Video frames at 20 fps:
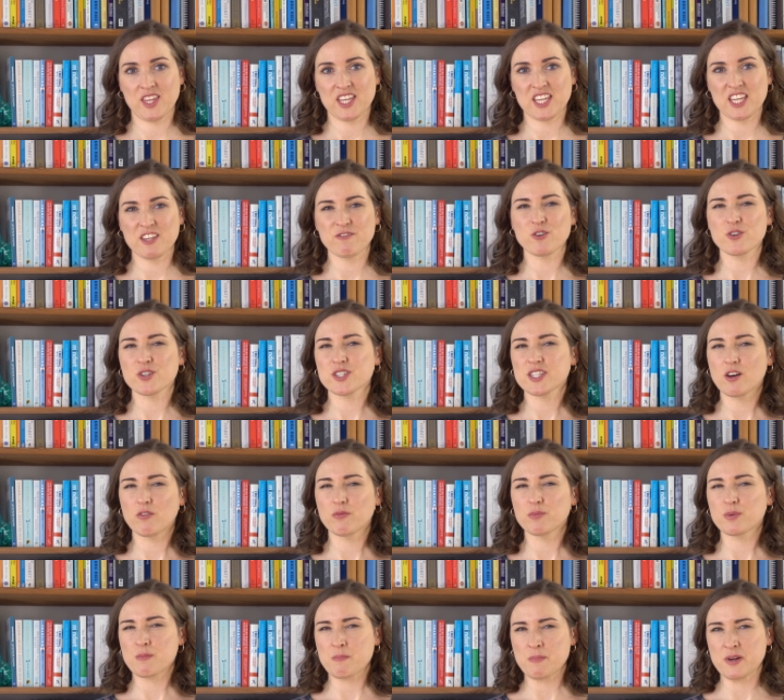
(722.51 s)
Give
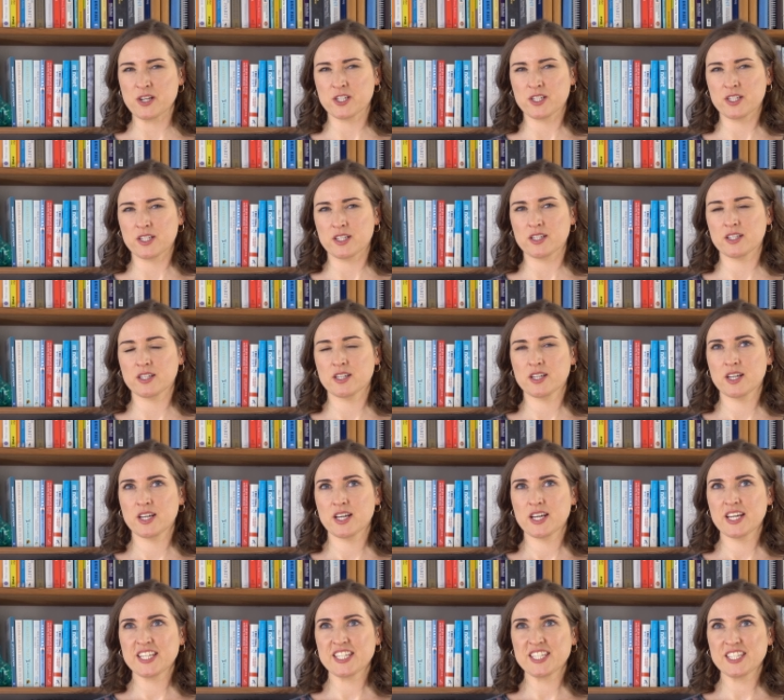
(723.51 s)
yourself permission to
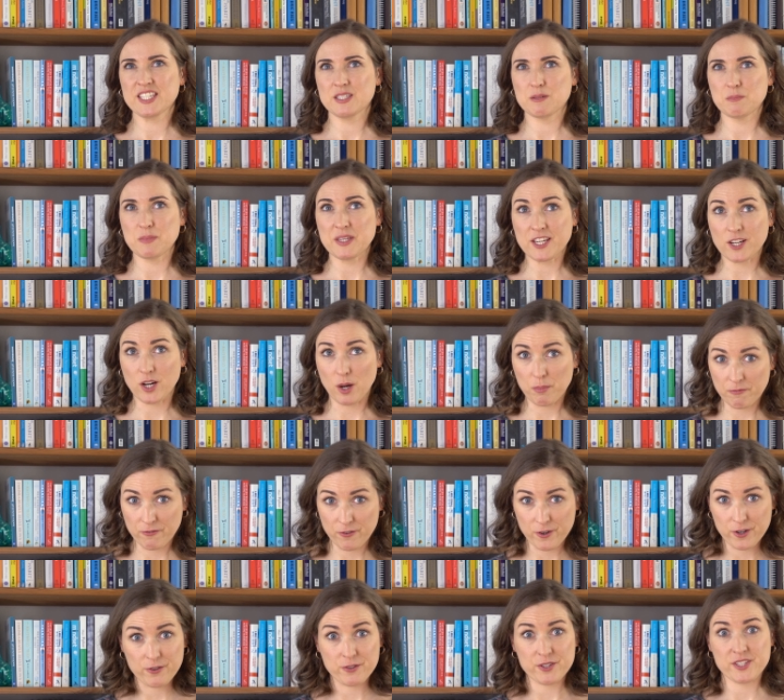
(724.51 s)
speak up
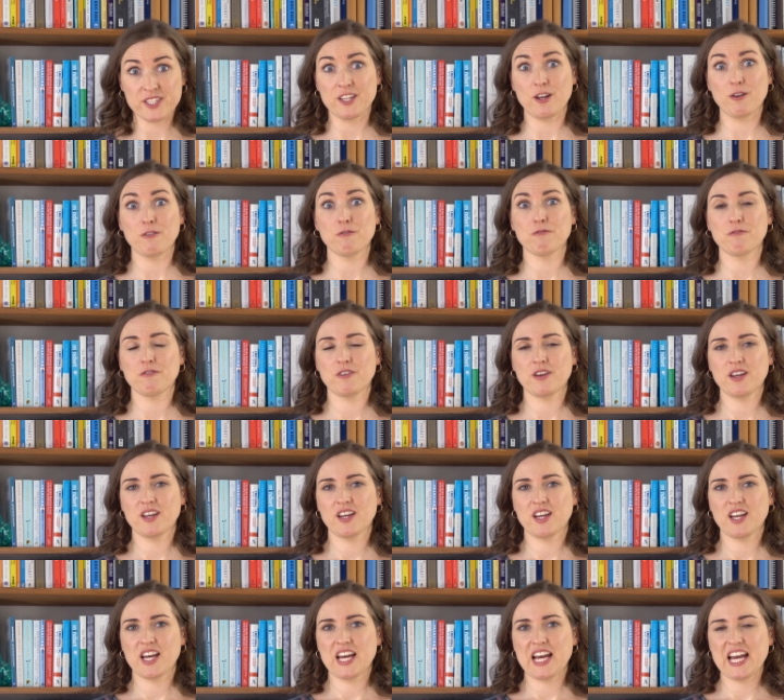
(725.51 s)
for yourself
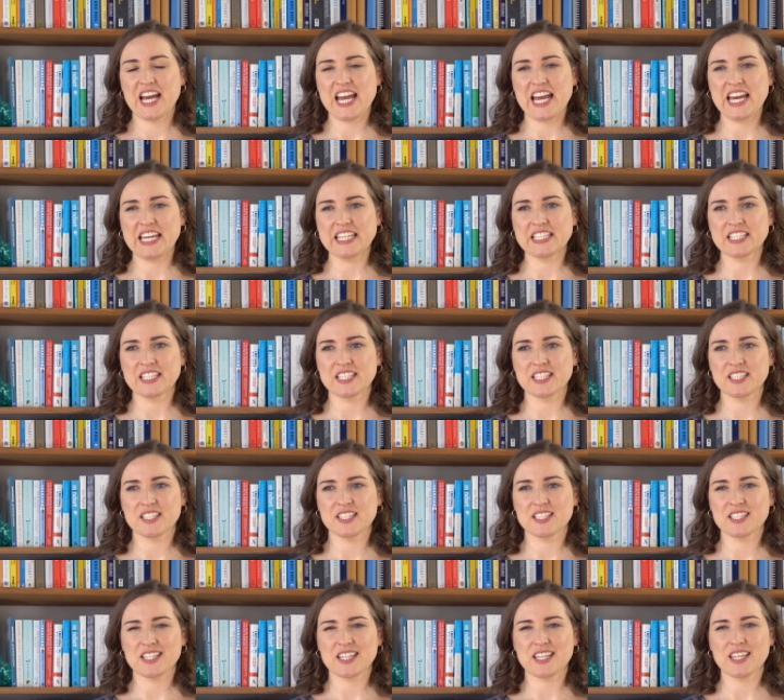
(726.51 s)
and
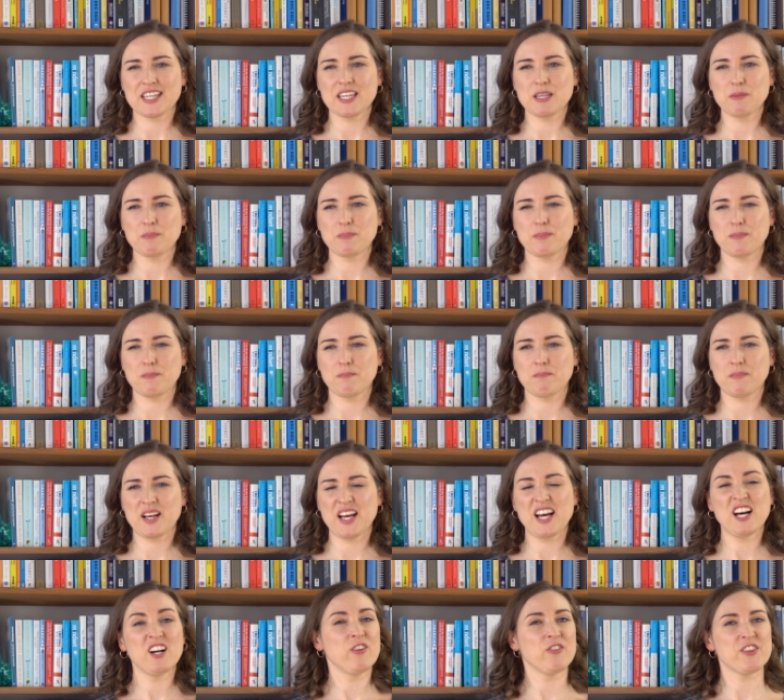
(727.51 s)
to keep
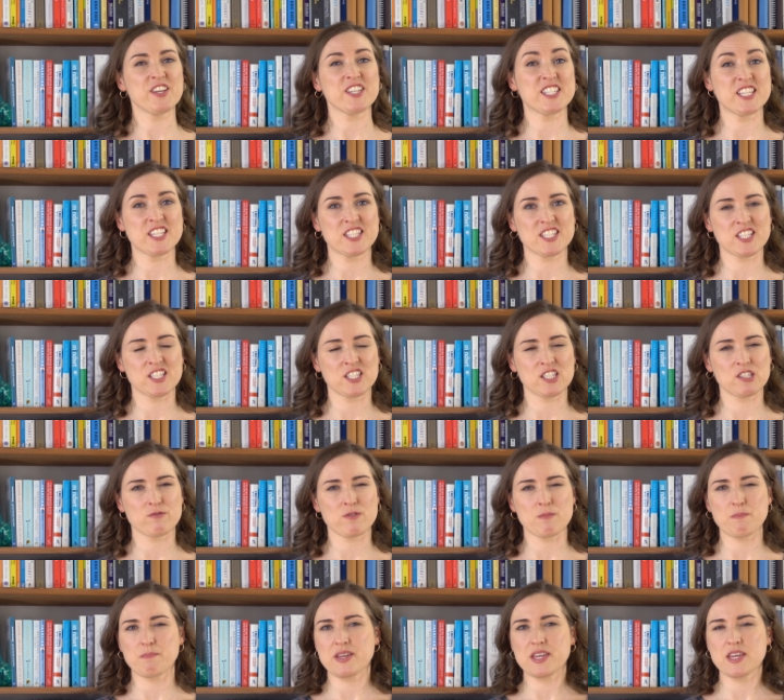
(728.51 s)
a healthy distance
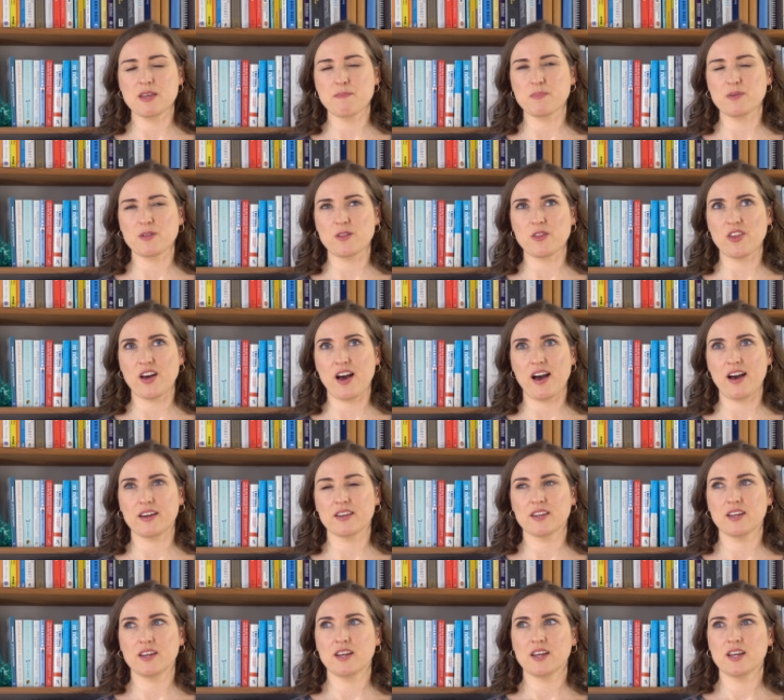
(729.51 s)
from people that
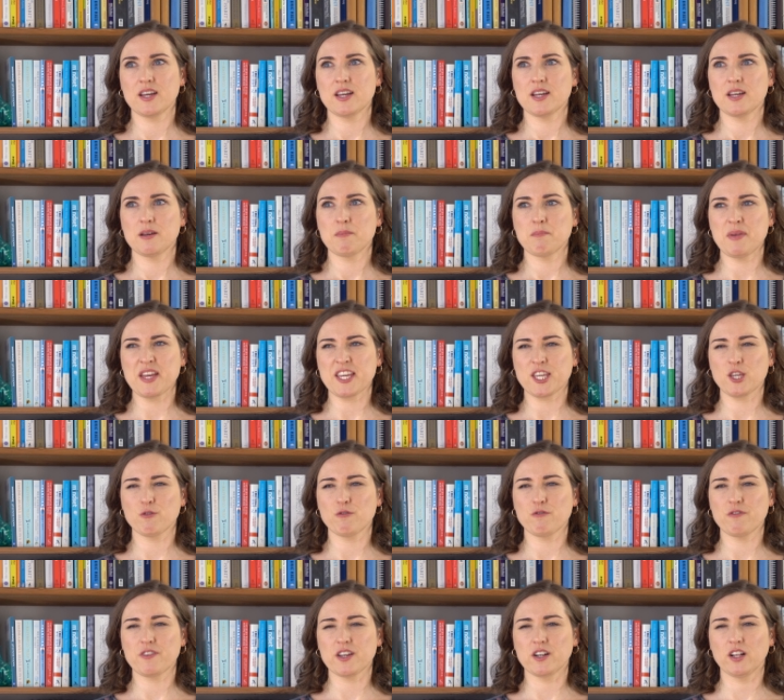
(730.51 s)
make you
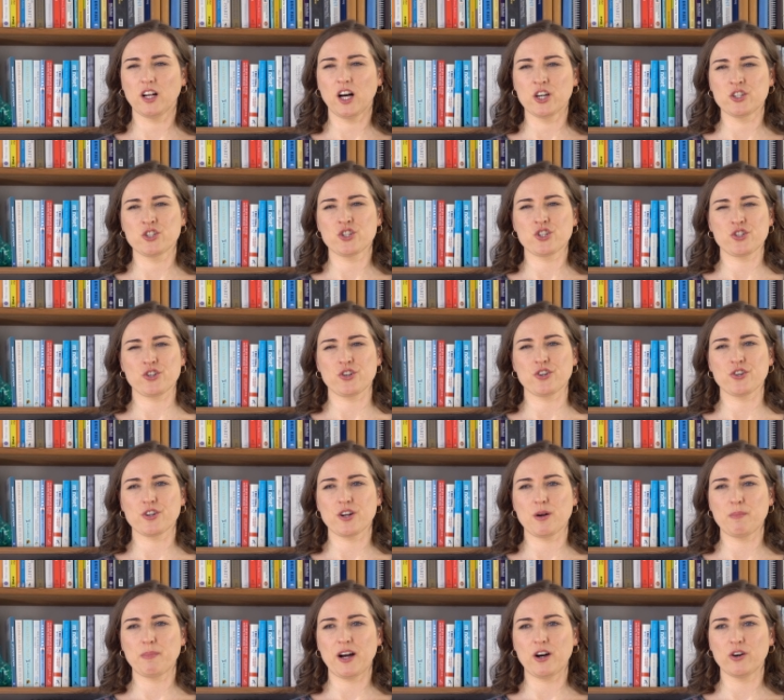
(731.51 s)
feel unsure
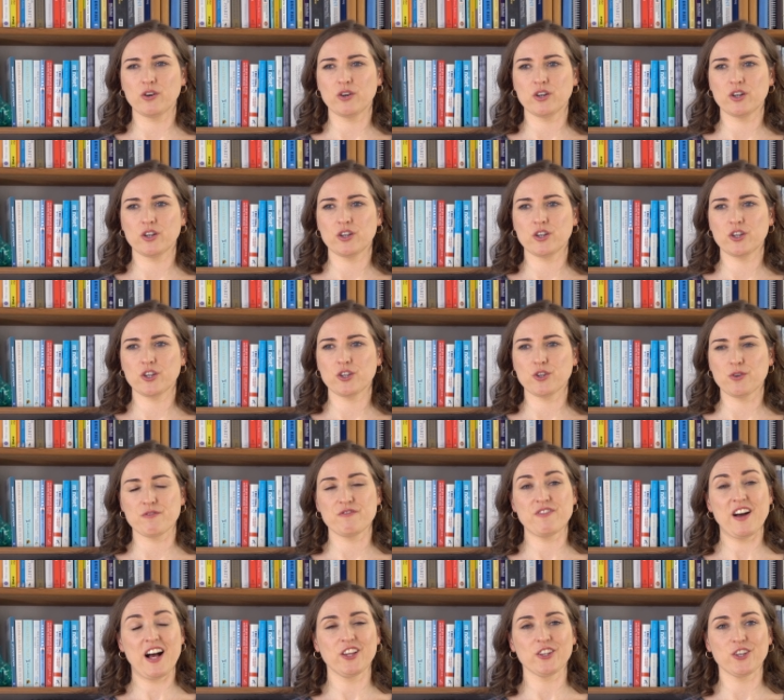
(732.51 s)
about your
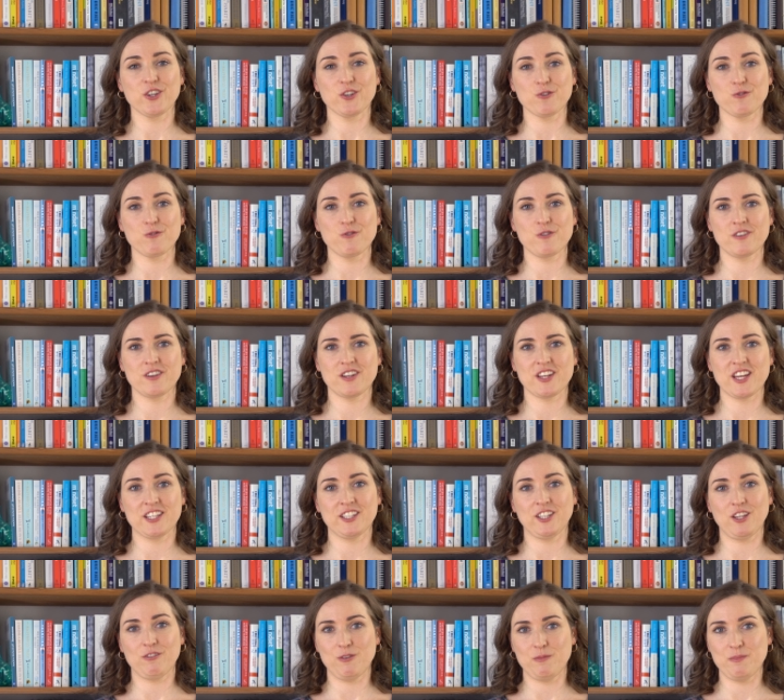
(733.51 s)
value
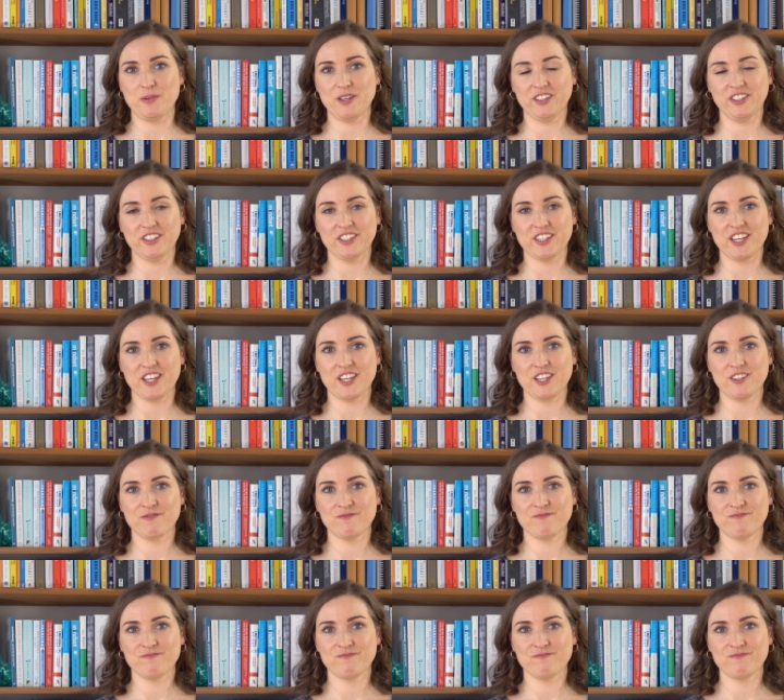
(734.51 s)
and lovability.